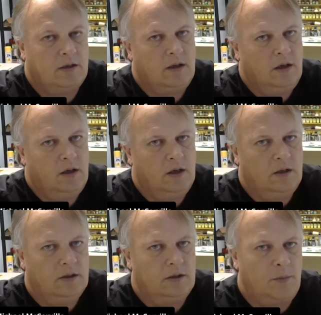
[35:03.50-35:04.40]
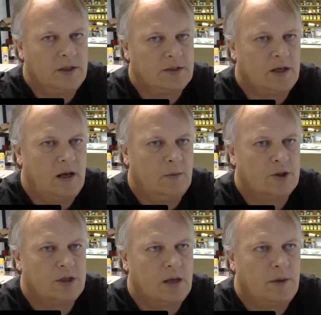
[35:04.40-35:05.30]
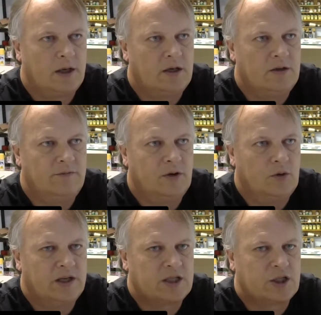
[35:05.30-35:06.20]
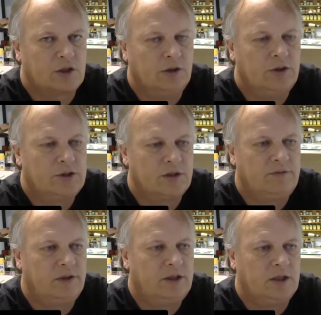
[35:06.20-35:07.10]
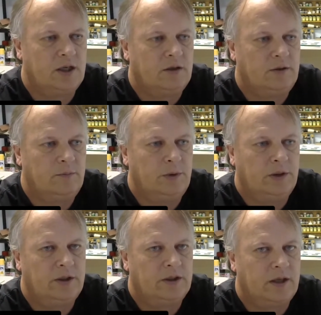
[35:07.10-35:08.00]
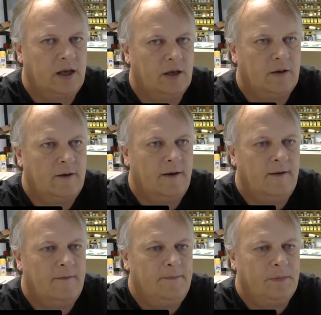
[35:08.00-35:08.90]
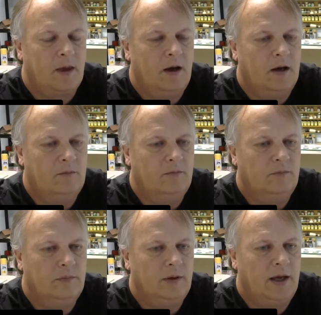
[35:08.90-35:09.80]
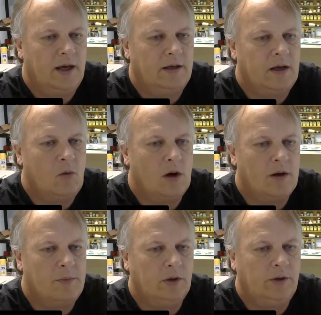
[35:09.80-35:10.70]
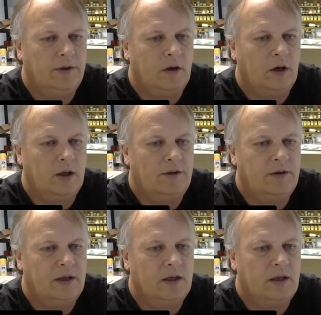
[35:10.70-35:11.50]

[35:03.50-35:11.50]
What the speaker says: it depends on how much time I can devote exclusively to building the kit. And I want to build it on